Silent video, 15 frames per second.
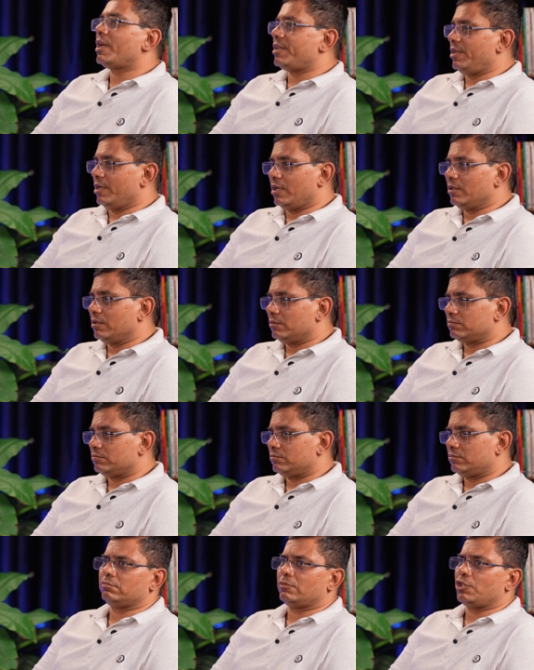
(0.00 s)
are young,
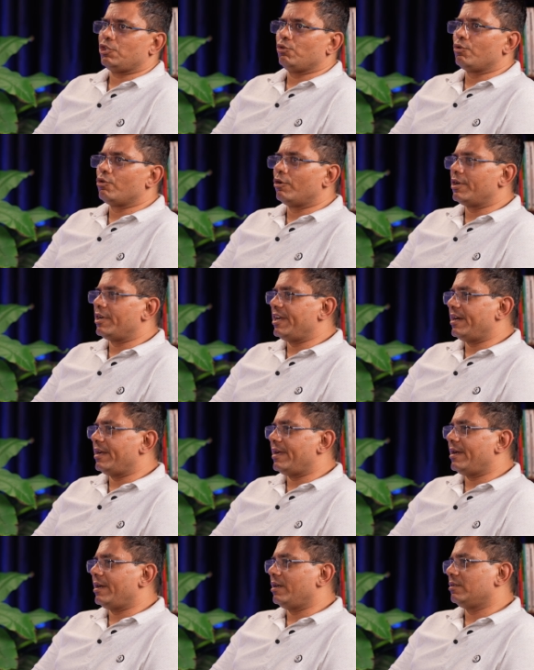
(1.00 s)
you don't need
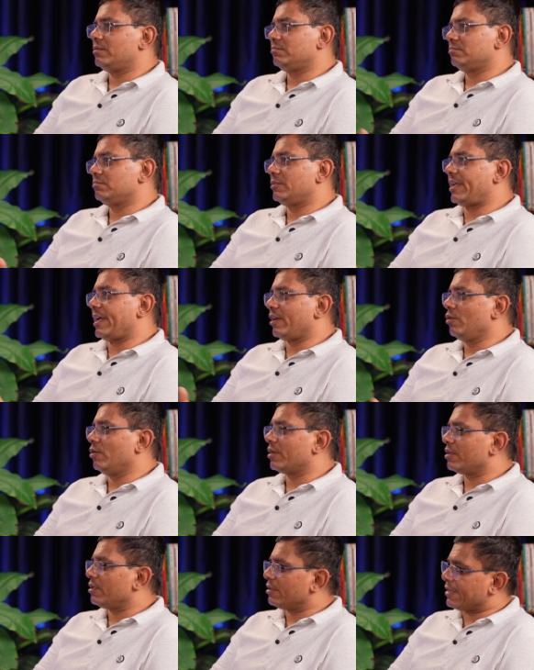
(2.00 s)
a
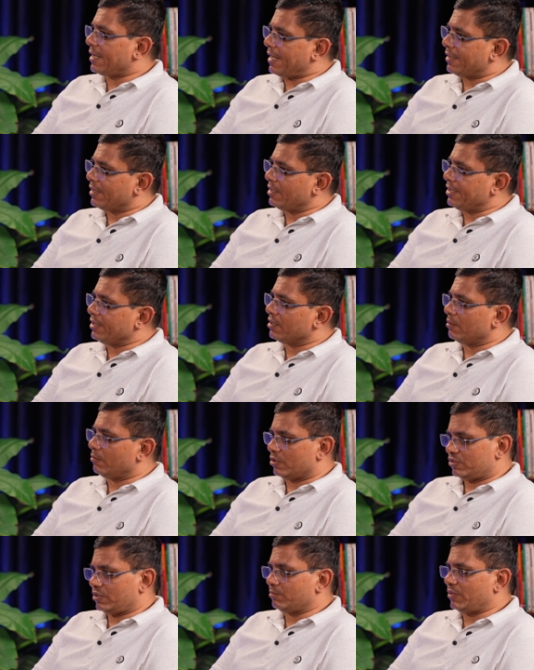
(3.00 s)
regular rental income
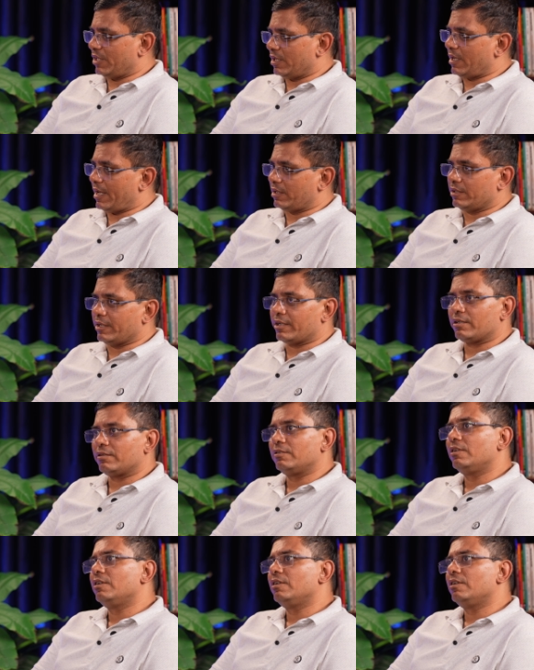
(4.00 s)
or something like that.